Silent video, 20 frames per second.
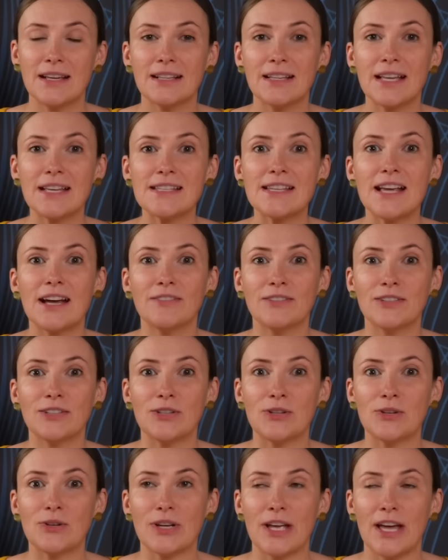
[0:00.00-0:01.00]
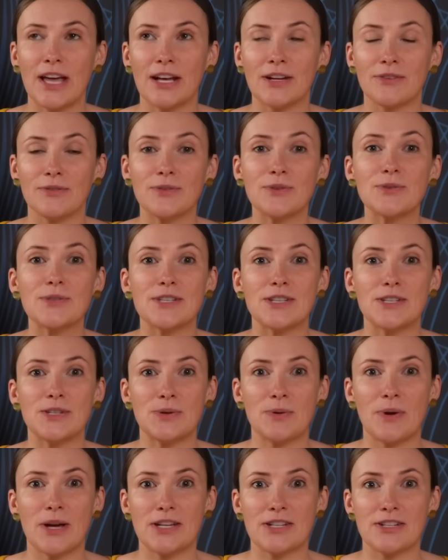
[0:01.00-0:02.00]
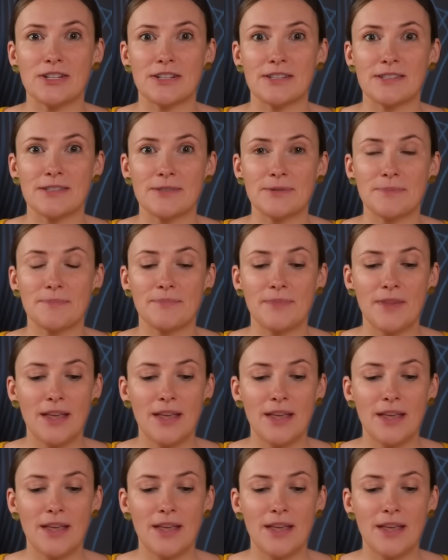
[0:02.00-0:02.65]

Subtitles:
Let's have a look at a few situations.